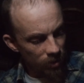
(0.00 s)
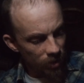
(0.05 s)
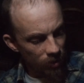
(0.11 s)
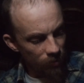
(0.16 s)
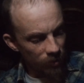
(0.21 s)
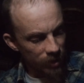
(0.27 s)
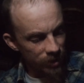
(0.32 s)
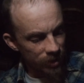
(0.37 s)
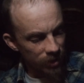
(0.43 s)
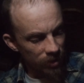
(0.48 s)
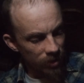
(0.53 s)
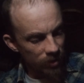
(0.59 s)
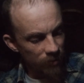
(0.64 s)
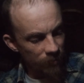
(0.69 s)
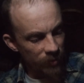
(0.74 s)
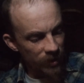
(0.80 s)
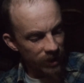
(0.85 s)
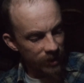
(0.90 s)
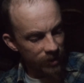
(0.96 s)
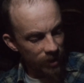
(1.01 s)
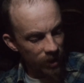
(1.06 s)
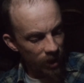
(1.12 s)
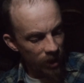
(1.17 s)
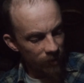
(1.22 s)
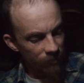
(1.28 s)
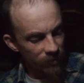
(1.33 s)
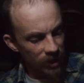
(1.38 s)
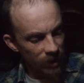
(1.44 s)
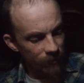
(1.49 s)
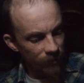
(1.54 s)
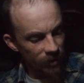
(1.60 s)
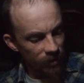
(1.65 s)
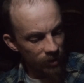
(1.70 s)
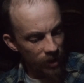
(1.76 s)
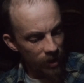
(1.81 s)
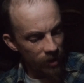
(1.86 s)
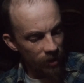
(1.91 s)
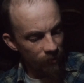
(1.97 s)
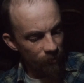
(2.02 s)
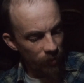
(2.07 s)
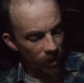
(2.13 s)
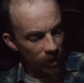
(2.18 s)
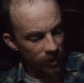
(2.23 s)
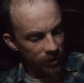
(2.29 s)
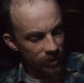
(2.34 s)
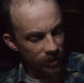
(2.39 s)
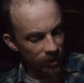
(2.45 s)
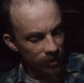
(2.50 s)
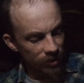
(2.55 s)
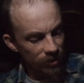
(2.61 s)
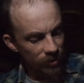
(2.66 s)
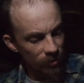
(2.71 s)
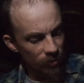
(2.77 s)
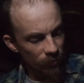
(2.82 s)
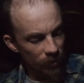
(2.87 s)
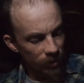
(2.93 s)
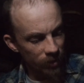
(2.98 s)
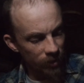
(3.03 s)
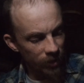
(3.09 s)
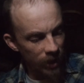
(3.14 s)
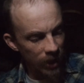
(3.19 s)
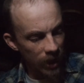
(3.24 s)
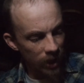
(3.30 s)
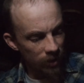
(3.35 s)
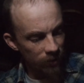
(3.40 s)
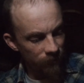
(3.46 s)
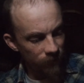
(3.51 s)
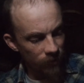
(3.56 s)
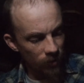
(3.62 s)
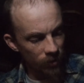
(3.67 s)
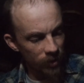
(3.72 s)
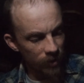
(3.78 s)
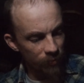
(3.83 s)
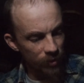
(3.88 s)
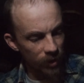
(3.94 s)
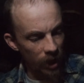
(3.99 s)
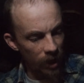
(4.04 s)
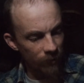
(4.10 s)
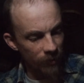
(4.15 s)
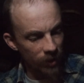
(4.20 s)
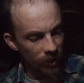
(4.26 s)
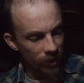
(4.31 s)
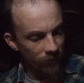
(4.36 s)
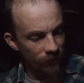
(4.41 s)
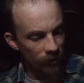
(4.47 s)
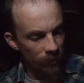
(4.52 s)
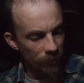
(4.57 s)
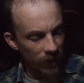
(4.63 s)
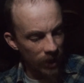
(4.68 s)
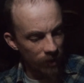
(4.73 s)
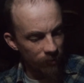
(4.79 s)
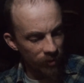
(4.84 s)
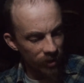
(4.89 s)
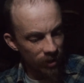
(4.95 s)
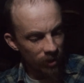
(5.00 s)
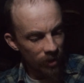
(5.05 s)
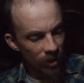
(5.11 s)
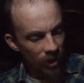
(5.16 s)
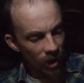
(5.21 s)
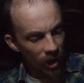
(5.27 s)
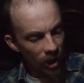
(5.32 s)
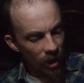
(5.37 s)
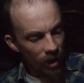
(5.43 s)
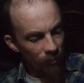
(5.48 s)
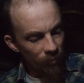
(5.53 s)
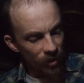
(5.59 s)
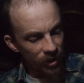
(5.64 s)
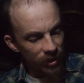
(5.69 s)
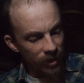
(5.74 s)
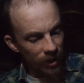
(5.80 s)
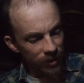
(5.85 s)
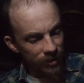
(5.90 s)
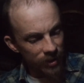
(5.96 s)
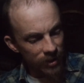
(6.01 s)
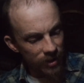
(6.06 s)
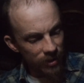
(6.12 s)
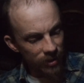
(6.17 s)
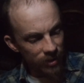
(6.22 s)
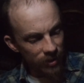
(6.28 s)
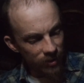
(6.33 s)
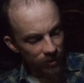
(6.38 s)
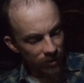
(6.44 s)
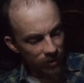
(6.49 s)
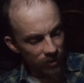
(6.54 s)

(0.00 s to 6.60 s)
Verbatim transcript: it wasn't the big time Democratic bosses who won the California primary for Bobby, but dozens,